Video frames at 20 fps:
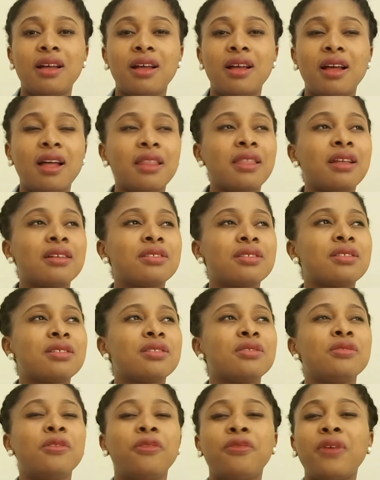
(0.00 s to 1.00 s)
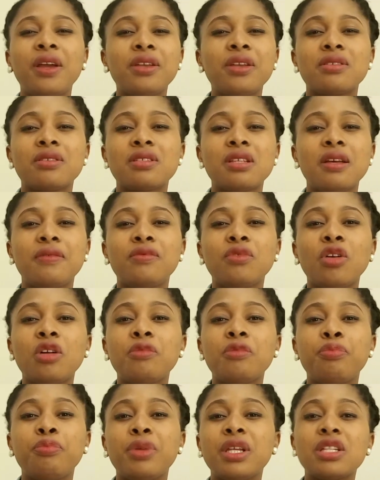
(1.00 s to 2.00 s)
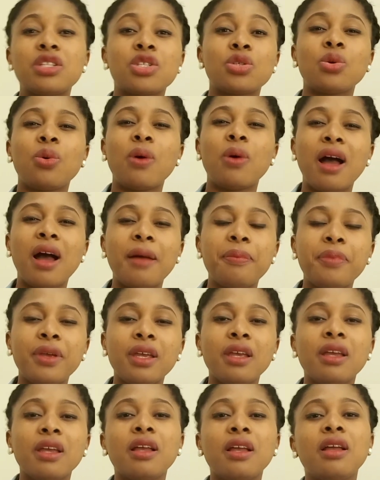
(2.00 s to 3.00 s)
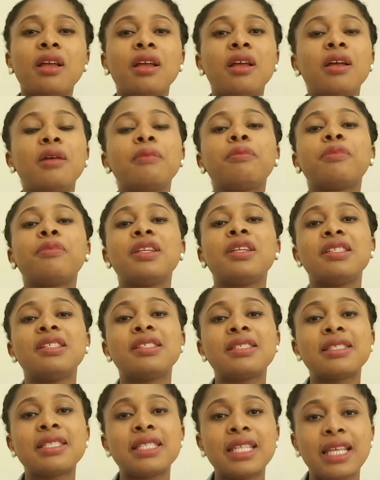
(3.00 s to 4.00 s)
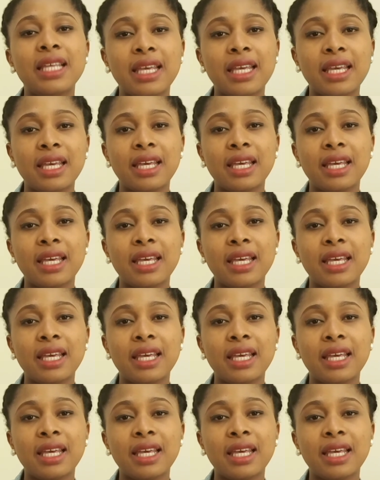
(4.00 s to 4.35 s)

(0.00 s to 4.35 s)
and that you find yourself not being so happy, please seek